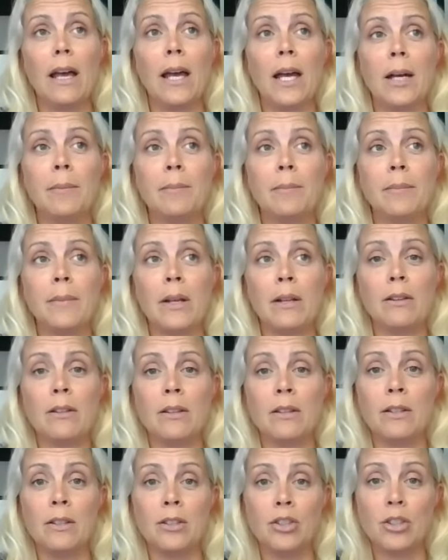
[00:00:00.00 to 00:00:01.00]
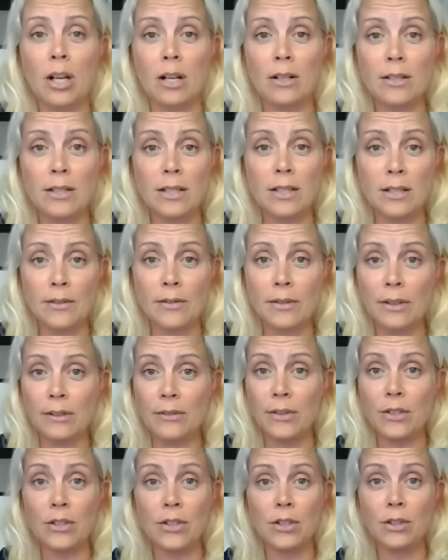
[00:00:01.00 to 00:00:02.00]
the chances of
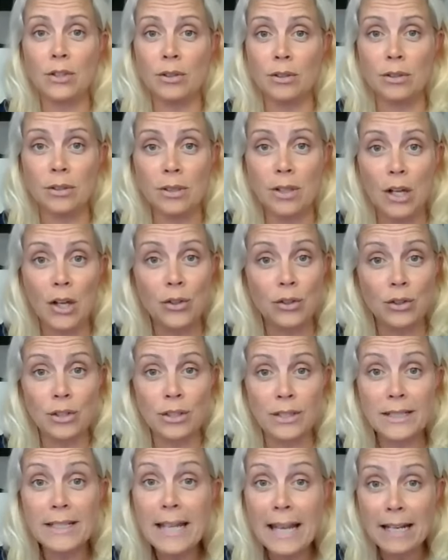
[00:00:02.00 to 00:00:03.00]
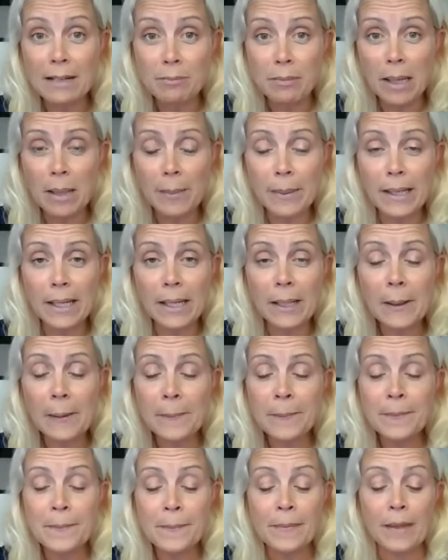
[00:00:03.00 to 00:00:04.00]
living to your 110 maybe
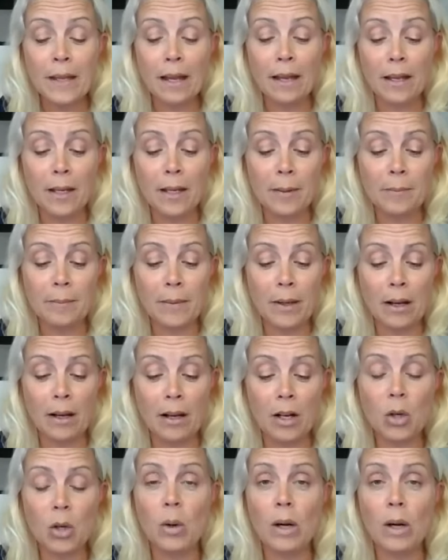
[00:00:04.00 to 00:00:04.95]
are